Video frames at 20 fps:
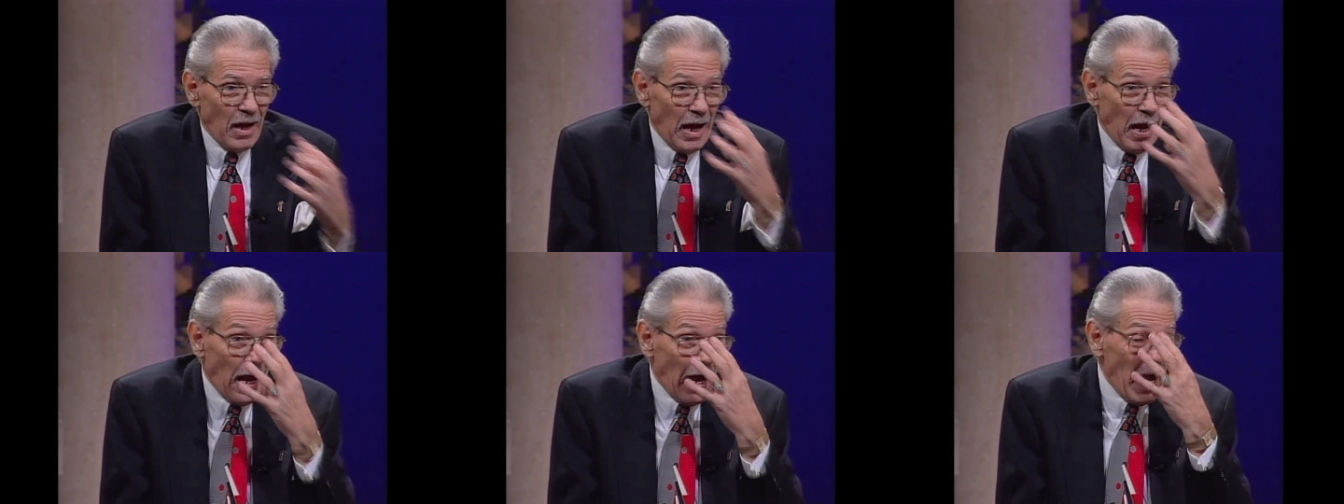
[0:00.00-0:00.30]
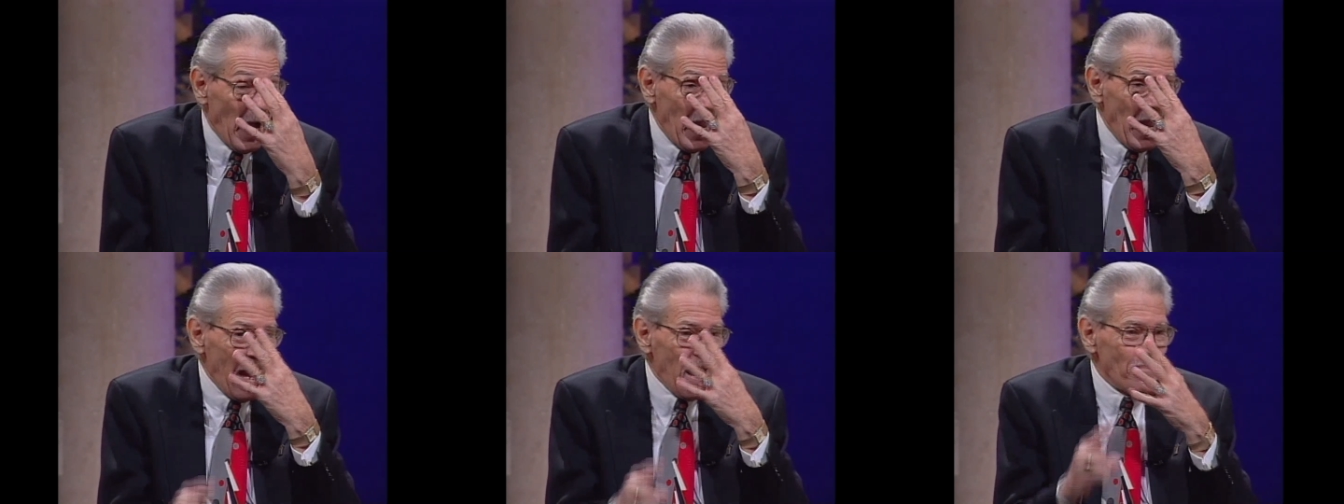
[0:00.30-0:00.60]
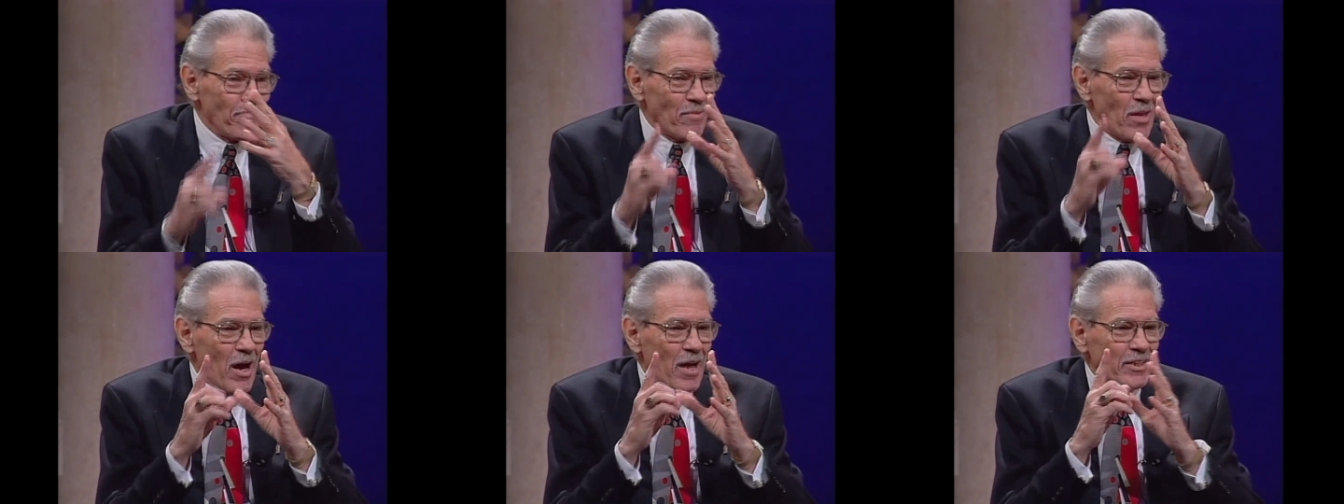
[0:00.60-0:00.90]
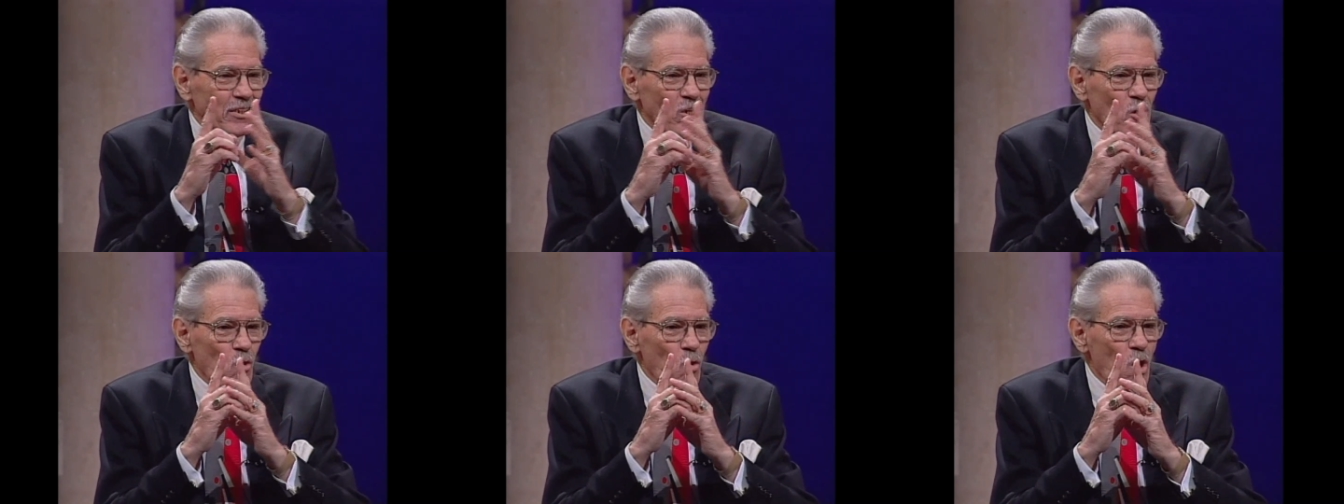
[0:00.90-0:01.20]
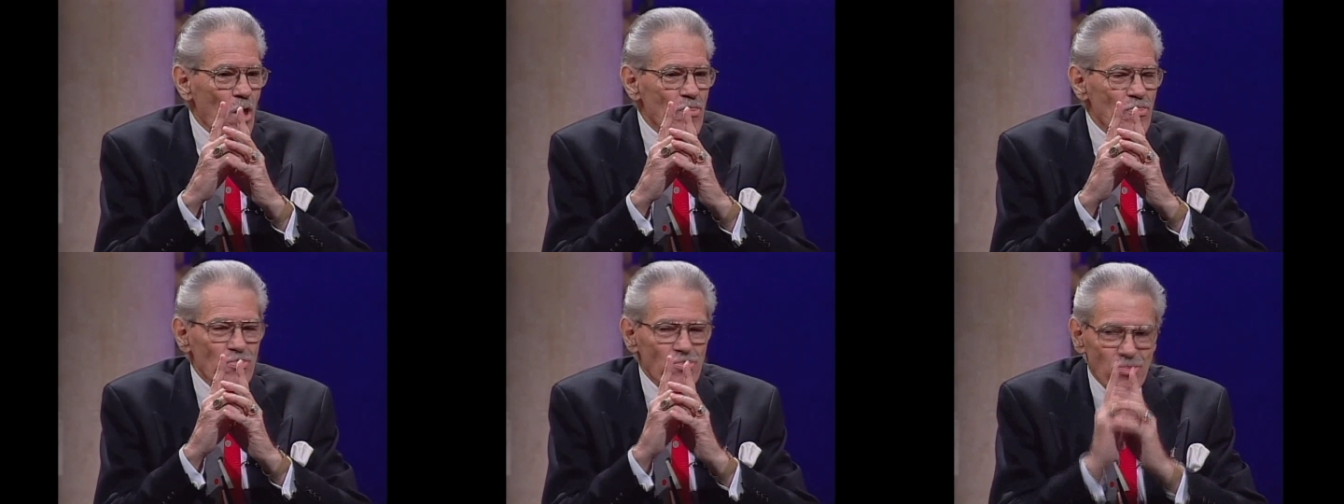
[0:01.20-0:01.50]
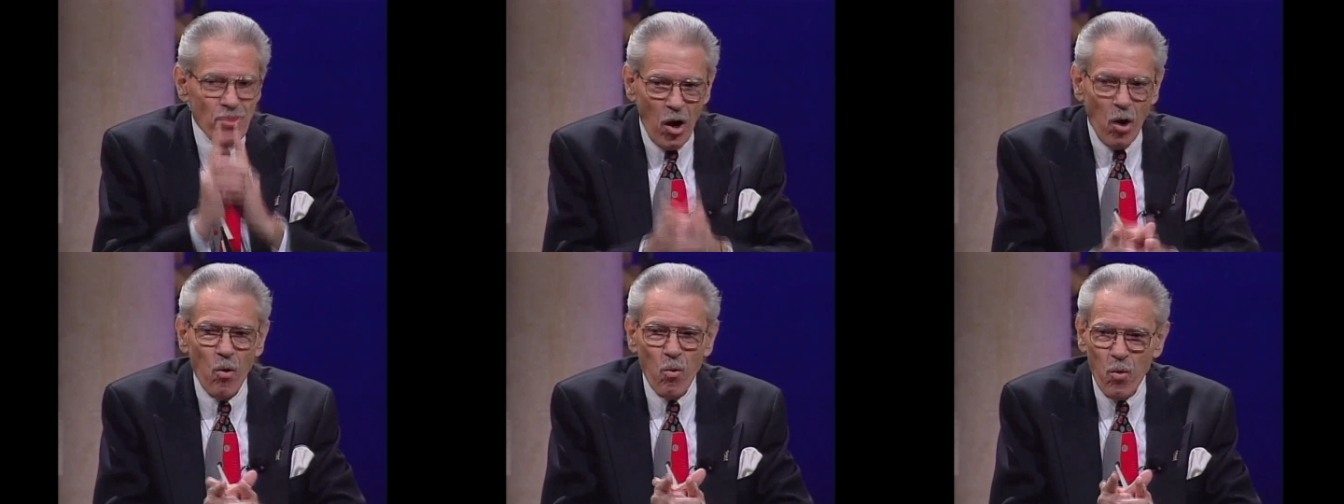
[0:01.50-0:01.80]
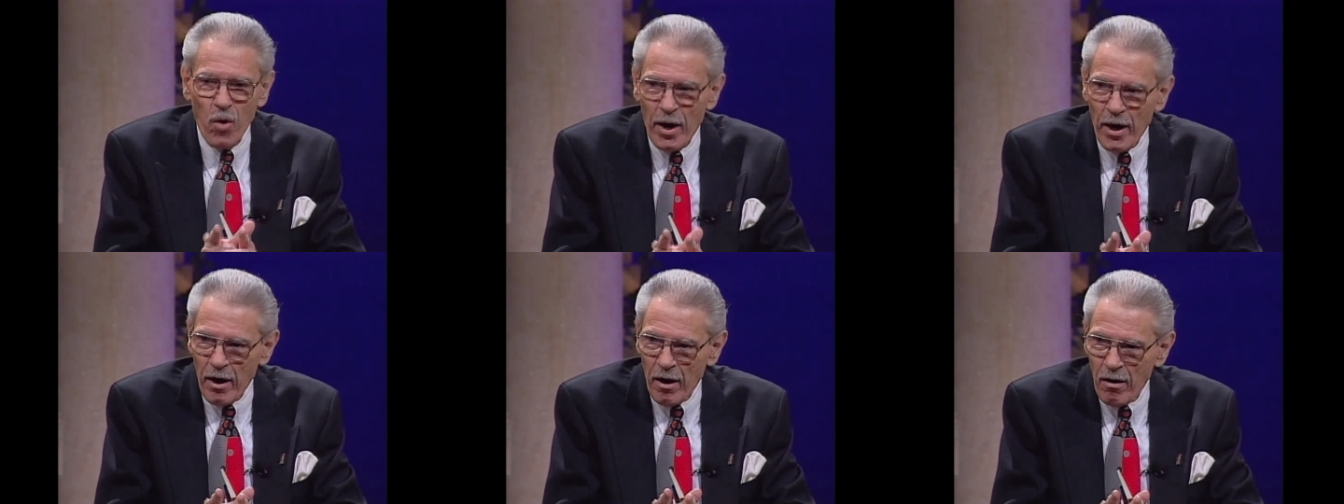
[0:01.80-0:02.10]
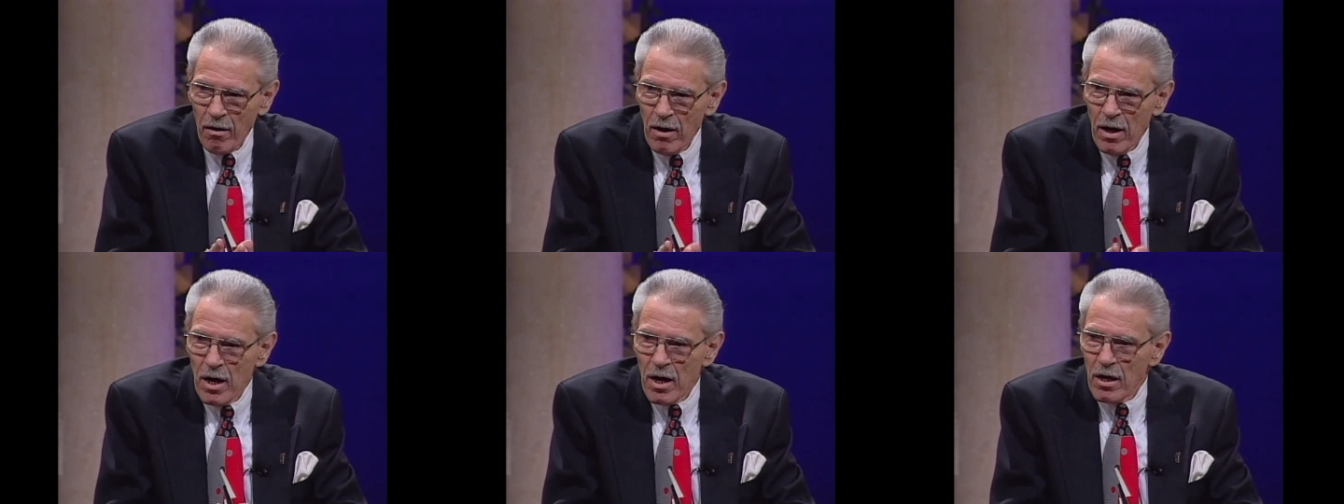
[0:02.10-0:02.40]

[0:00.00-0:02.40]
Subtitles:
I am not going nowhere